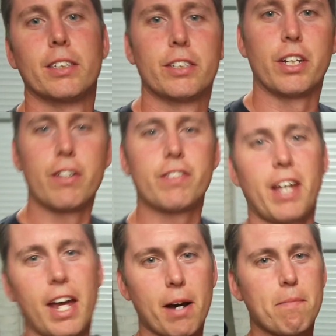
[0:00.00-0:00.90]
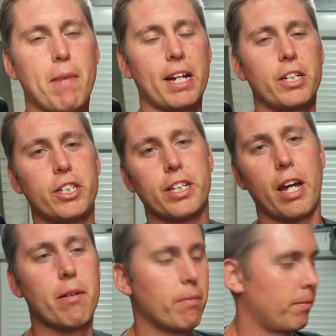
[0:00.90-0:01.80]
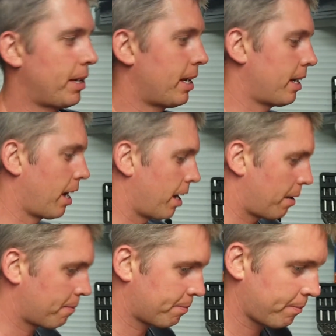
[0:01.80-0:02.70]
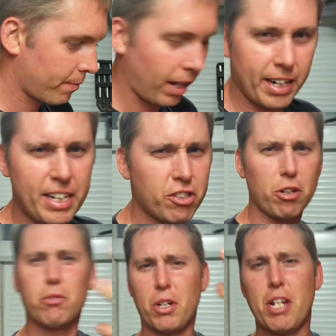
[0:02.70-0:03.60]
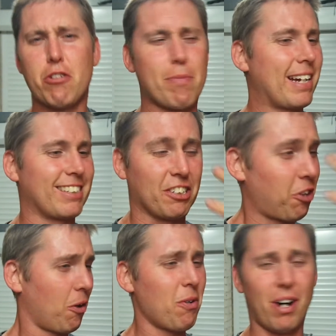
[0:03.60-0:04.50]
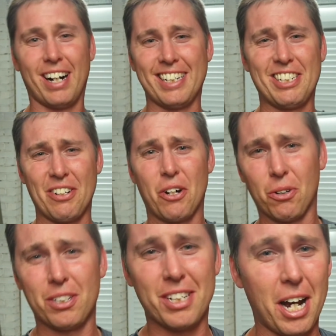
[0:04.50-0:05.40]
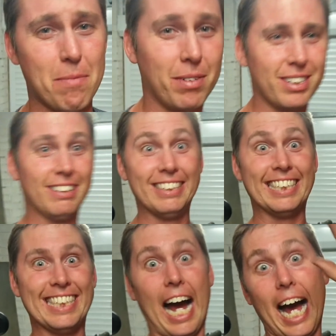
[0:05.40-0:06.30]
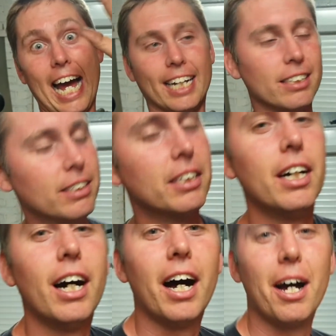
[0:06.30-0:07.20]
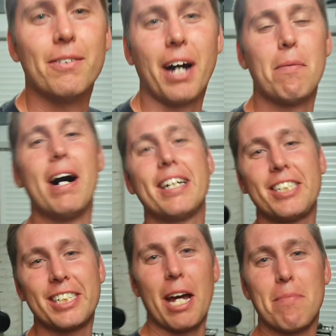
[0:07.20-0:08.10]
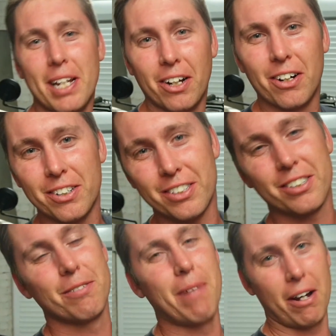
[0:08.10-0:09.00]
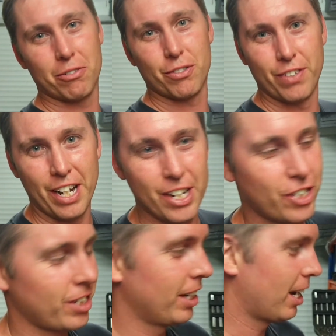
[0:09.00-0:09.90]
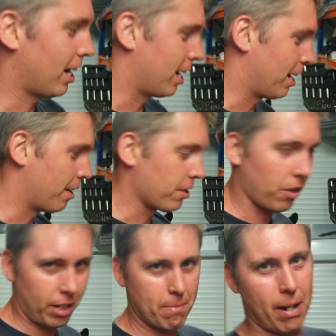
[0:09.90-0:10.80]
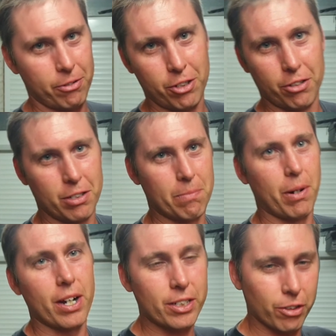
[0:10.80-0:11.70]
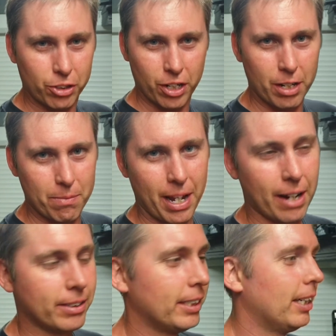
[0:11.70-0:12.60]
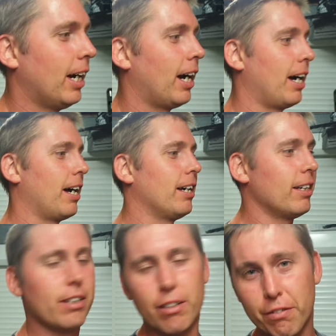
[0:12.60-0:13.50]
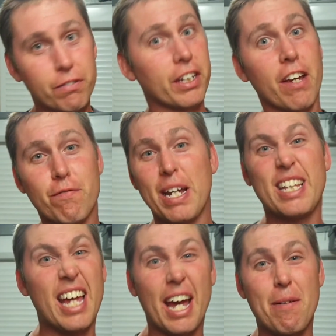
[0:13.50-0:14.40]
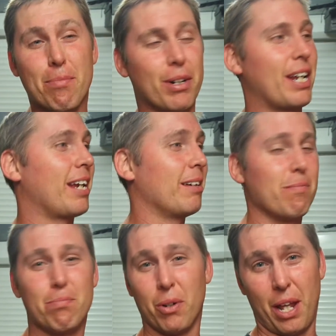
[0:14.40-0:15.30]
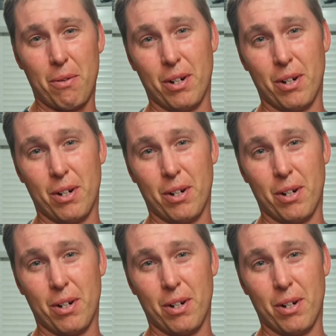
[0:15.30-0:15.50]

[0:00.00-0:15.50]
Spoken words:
So the other day I managed to get me, I need to stop doing this with my hands, I don't know why I do it all the time. I managed to get my clock mounts finished and got them mounted onto the bike, so I'll show them now. Forgive me, they ain't pretty, but they